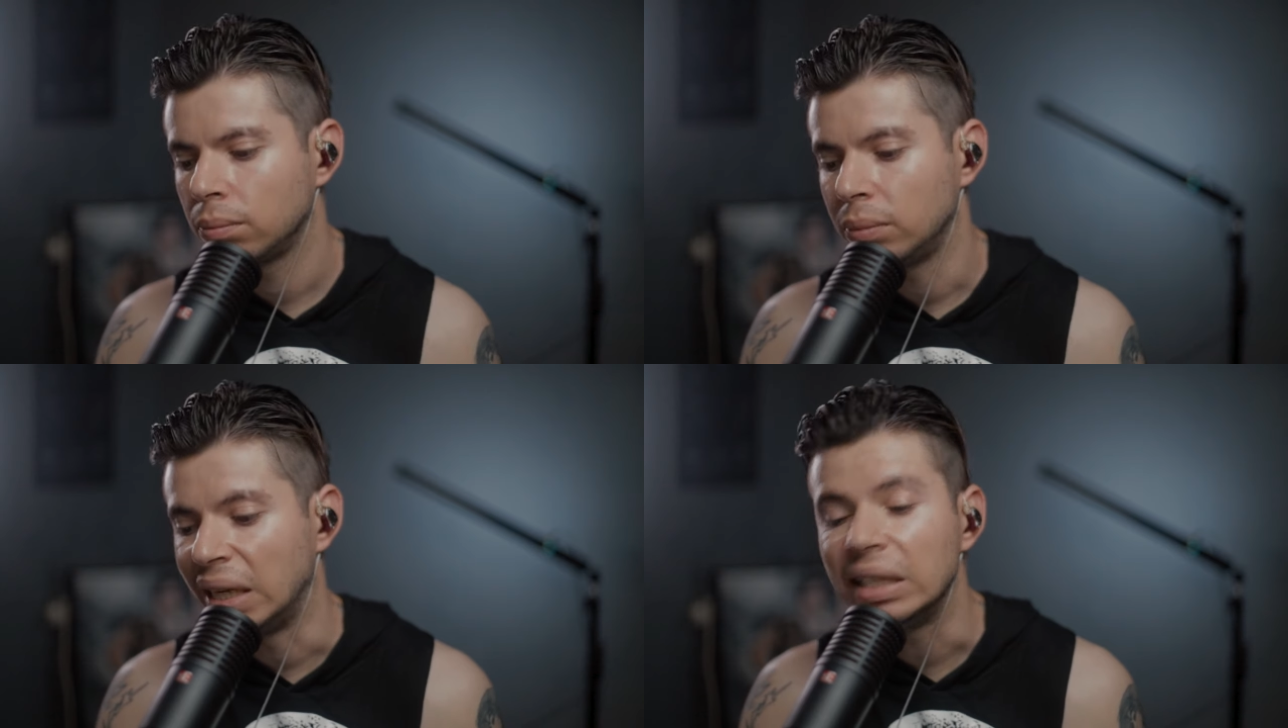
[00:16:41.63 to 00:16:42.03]

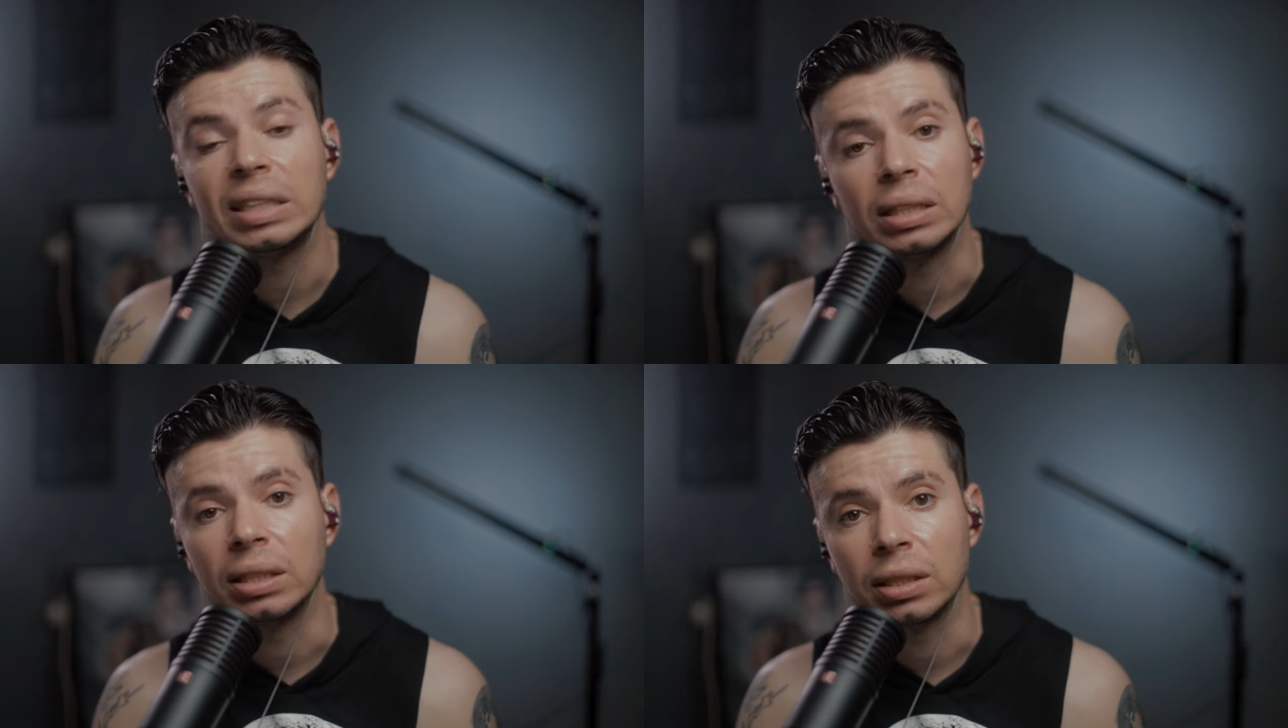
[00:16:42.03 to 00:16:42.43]

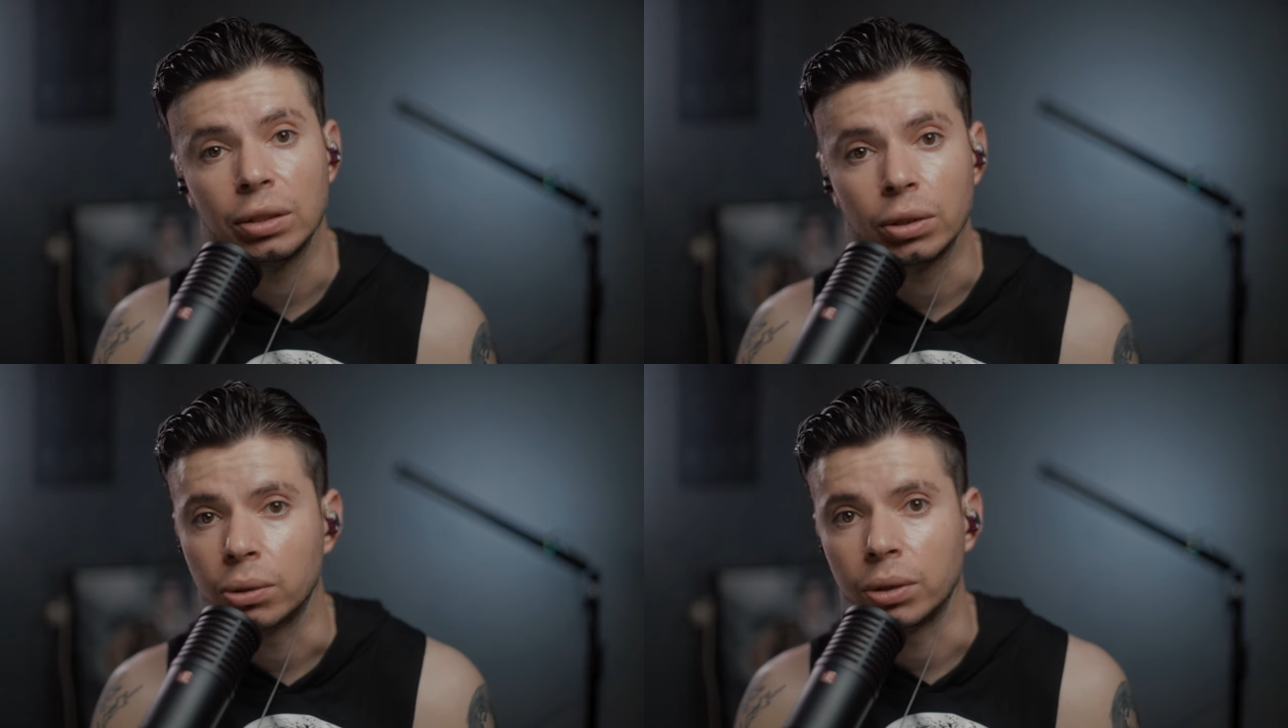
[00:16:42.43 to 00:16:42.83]
innocence
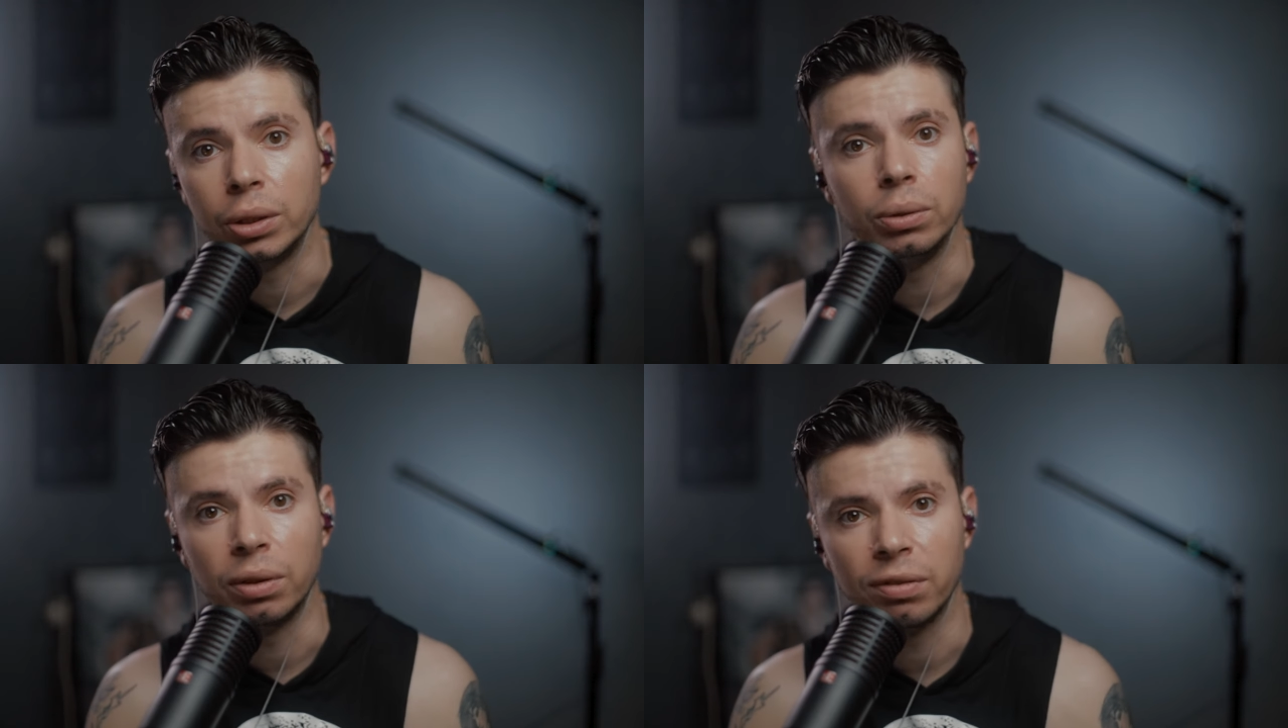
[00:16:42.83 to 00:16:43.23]
and your
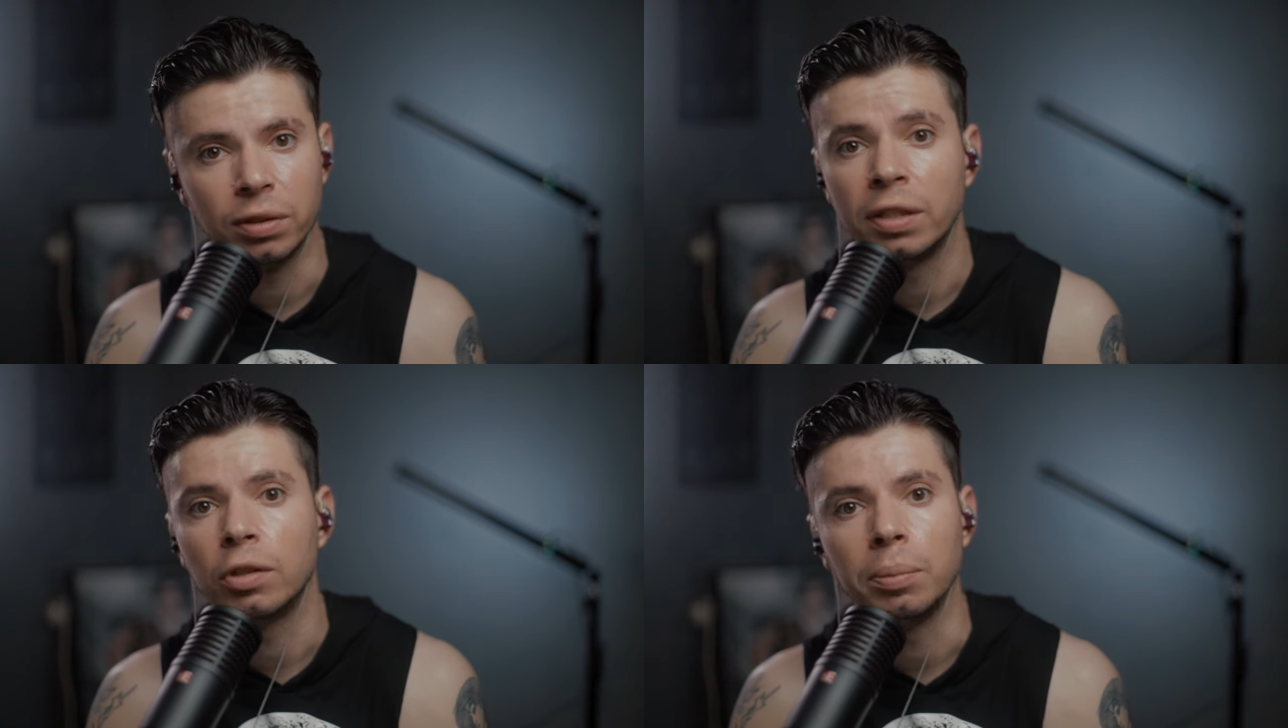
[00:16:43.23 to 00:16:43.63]
youth forever,